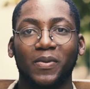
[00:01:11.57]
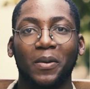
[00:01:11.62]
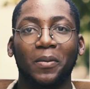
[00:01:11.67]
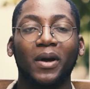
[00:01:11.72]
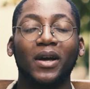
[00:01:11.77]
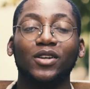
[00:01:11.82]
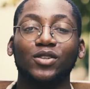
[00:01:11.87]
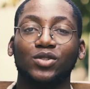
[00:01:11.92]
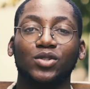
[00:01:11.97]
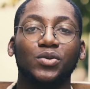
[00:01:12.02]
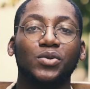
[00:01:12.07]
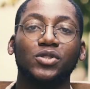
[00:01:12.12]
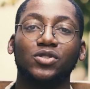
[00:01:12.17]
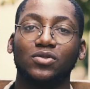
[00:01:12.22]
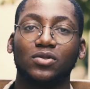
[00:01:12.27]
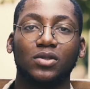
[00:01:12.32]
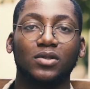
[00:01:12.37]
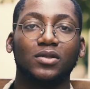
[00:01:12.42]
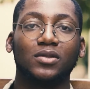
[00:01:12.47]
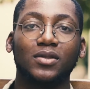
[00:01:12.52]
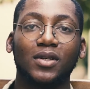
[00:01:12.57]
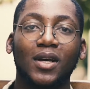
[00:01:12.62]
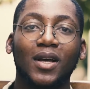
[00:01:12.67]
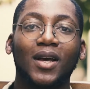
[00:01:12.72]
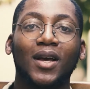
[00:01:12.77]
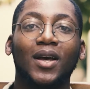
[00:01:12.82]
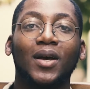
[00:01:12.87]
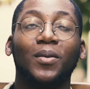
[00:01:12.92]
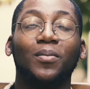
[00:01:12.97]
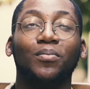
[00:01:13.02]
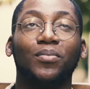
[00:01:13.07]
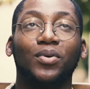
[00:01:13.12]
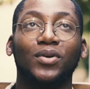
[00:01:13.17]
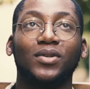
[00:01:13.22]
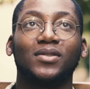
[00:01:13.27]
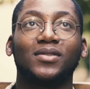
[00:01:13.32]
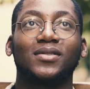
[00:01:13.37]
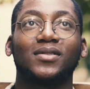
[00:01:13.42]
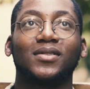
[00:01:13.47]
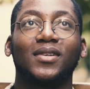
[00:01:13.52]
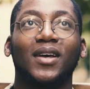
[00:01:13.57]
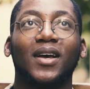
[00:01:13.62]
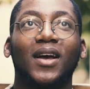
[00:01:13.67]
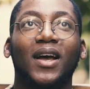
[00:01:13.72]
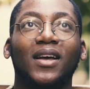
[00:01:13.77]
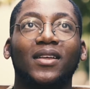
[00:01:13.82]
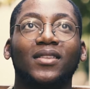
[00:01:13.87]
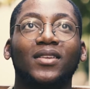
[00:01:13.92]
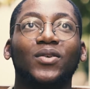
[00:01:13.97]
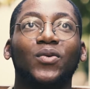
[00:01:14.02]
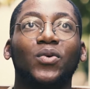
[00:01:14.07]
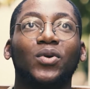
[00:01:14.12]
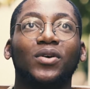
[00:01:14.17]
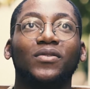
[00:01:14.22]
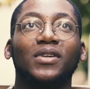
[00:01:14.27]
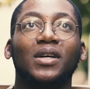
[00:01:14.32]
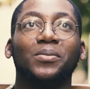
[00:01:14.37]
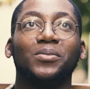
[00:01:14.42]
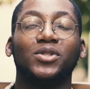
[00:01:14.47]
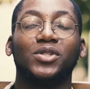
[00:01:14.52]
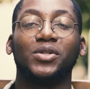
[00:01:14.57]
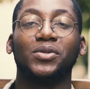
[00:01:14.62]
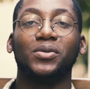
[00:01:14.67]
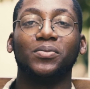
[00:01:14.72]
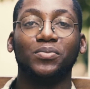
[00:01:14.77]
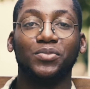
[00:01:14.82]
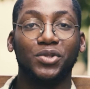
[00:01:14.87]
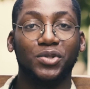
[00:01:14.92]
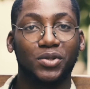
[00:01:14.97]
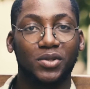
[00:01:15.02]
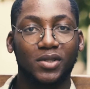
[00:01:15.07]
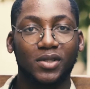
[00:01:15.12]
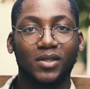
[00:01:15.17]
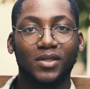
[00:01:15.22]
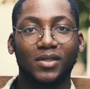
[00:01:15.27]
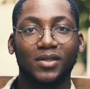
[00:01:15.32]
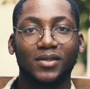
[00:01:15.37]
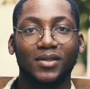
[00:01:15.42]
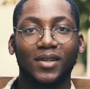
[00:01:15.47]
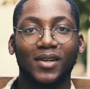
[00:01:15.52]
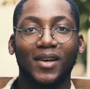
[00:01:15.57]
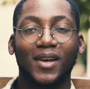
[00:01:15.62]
My mind is always running, but I think one of them is music.